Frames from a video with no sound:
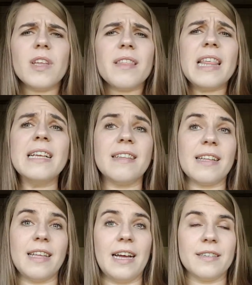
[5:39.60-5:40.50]
things
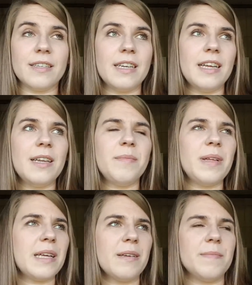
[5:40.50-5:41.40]
like that. And I'm
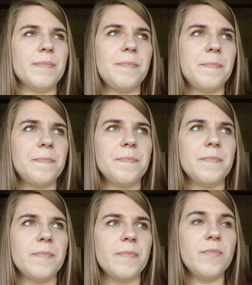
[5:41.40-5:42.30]
like,
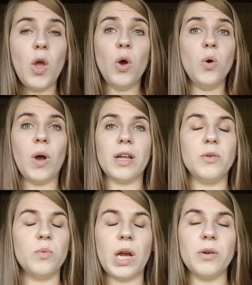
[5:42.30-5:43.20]
no, I
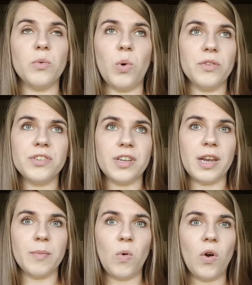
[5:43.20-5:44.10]
don't want it
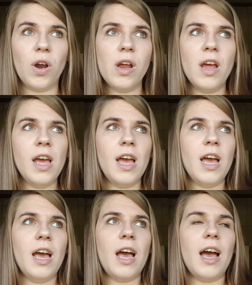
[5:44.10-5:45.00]
anymore.
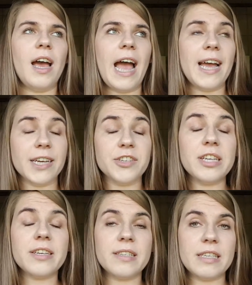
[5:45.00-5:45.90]
I actually
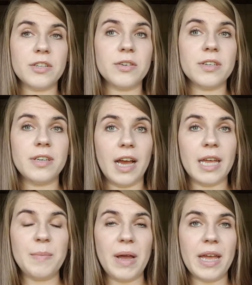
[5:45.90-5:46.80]
considered
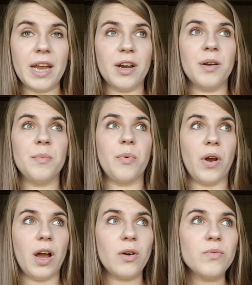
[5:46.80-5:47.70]
dyeing my hair
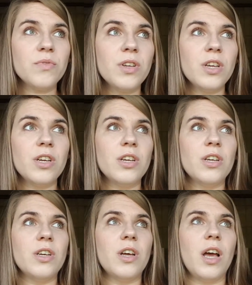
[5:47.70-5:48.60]
brown.
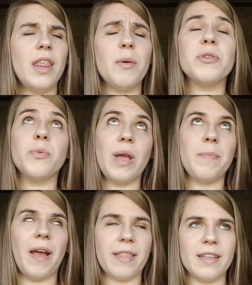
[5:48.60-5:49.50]
That was way
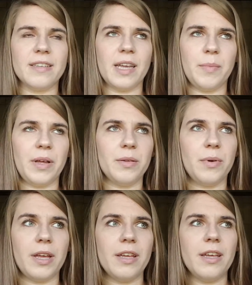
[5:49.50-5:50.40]
back in the day, by the
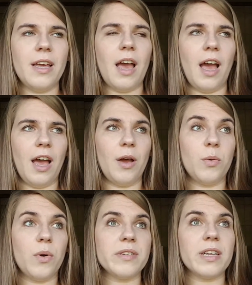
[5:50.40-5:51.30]
way.
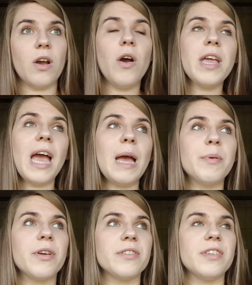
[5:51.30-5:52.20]
Where I was like, oh yeah,
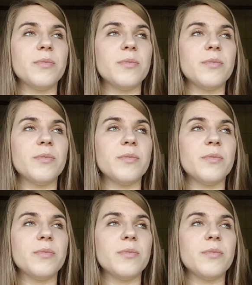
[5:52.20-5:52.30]
because